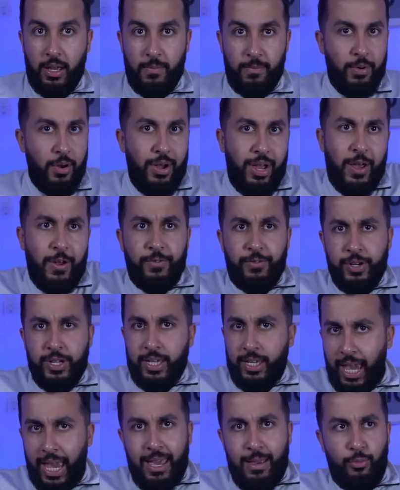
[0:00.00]
Bro, every
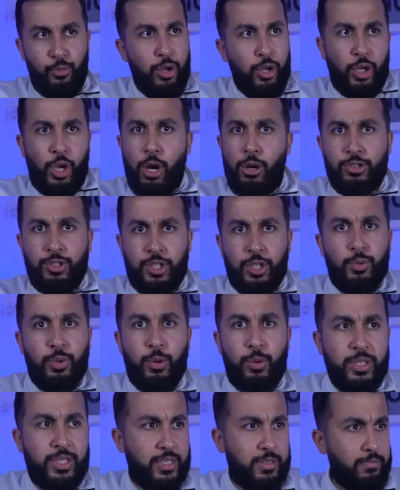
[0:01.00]
game we go to, it
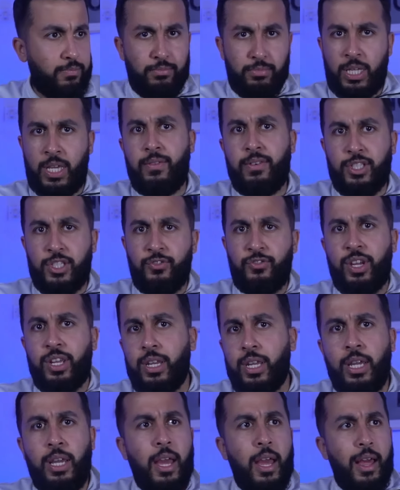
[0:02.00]
was give it to
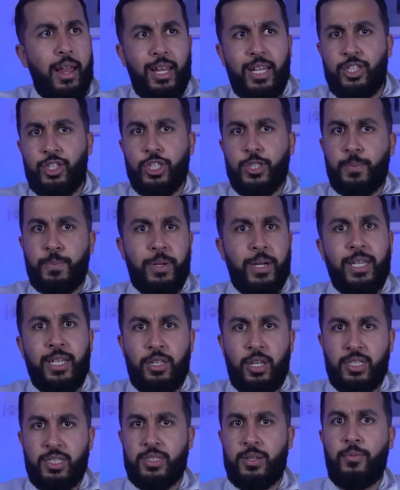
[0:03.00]
Vinny. Let's just pray he
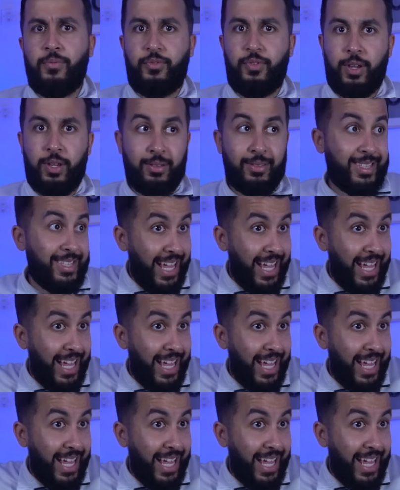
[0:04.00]
does something.